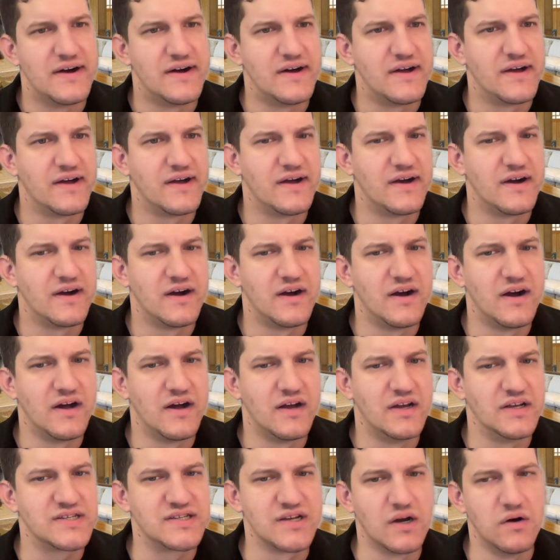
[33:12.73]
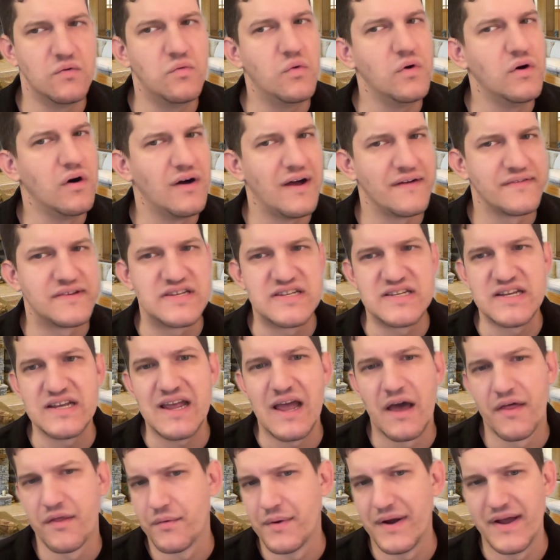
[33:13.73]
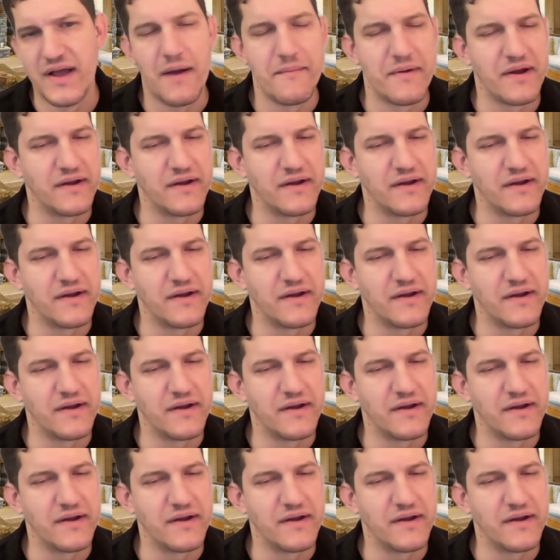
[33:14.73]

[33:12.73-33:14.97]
So we'll have to see how the rest.